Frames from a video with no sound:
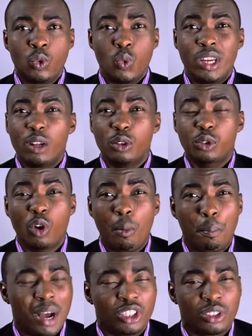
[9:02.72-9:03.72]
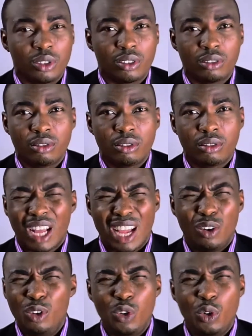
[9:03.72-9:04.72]
Without compassion, I
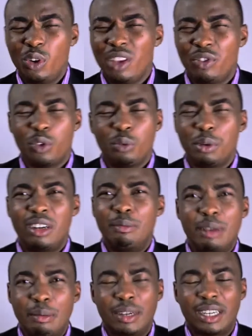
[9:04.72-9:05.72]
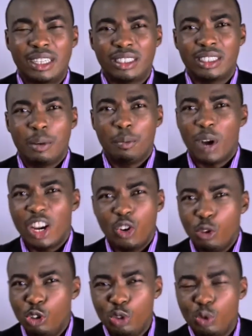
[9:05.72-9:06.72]
don't know if you'll be remembered, but I
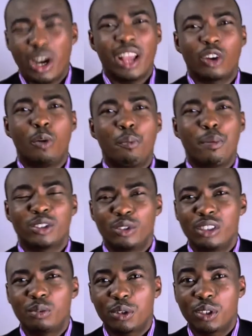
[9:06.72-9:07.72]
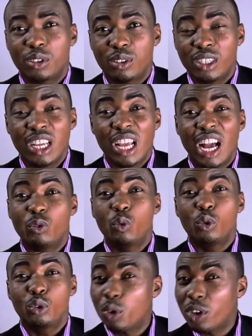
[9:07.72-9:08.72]
know you are a compassionate person, and we
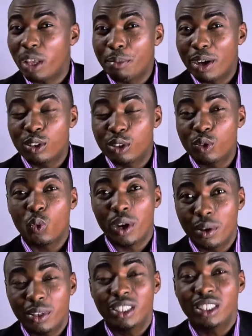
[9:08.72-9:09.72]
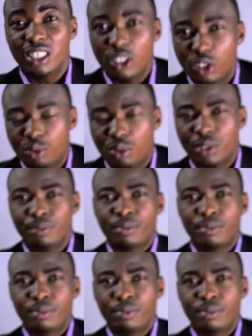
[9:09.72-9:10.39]
will talk about you well in history.